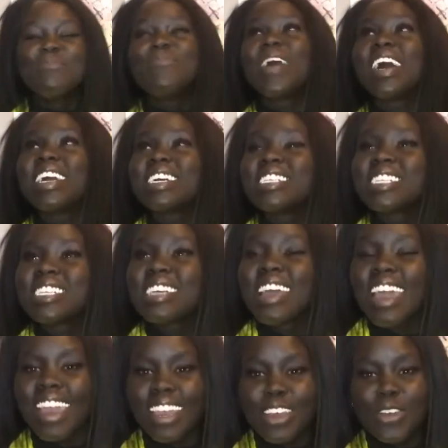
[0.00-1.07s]
But
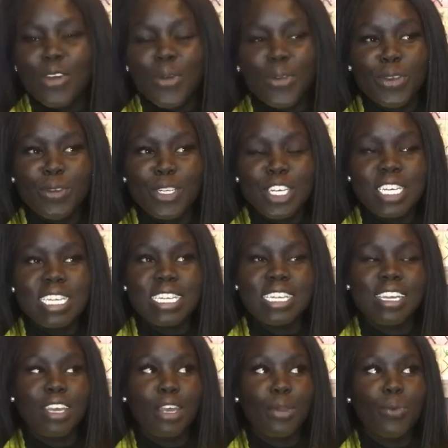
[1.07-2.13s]
you know,
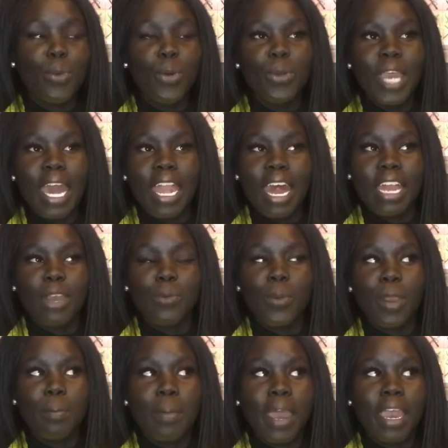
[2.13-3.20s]
you won't get
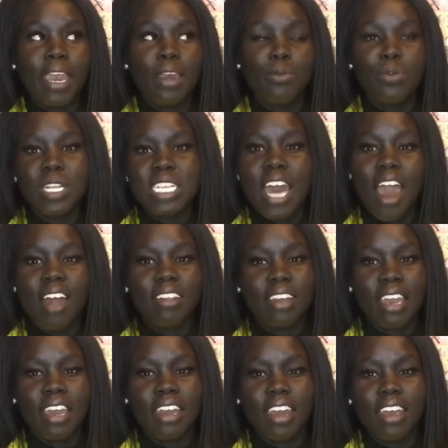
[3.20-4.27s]
anywhere by
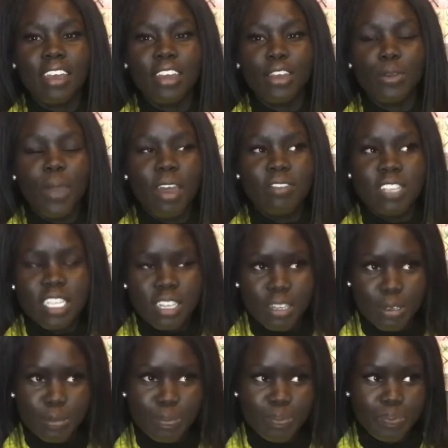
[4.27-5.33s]
retaliating. You have to
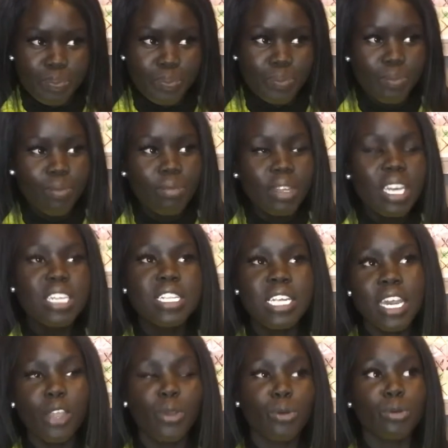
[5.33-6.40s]

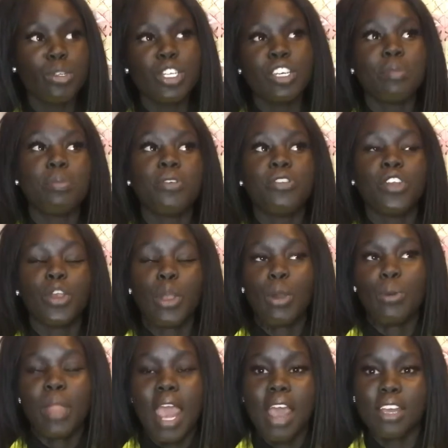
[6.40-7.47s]
take ownership of your
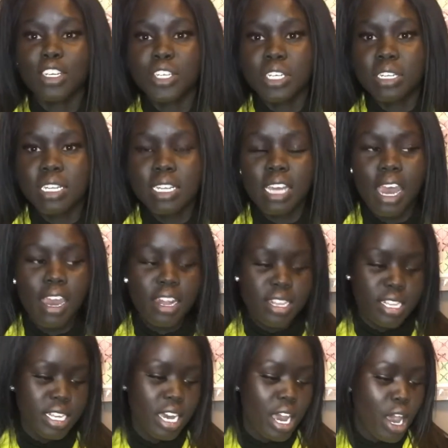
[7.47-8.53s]
own actions
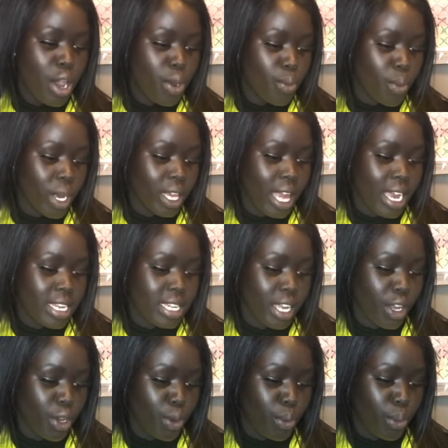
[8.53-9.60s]
and realize
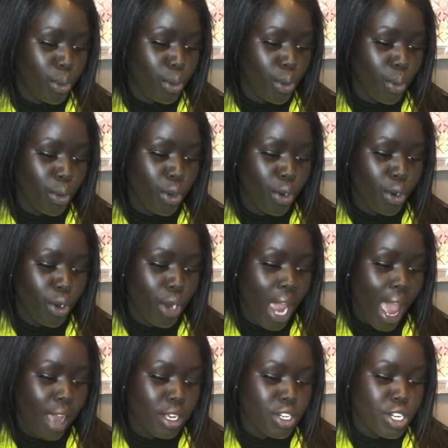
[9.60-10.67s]
that you know, your
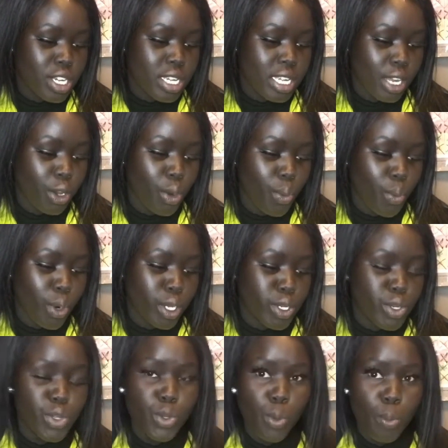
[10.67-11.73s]
actions and your words
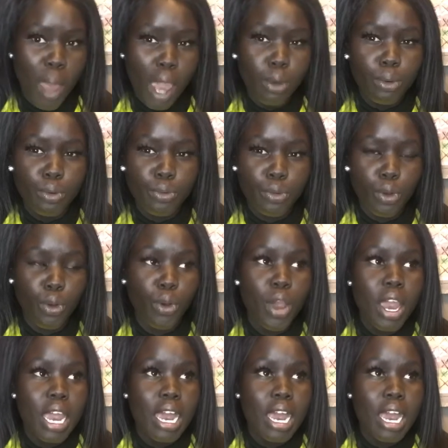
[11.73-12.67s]
are so powerful.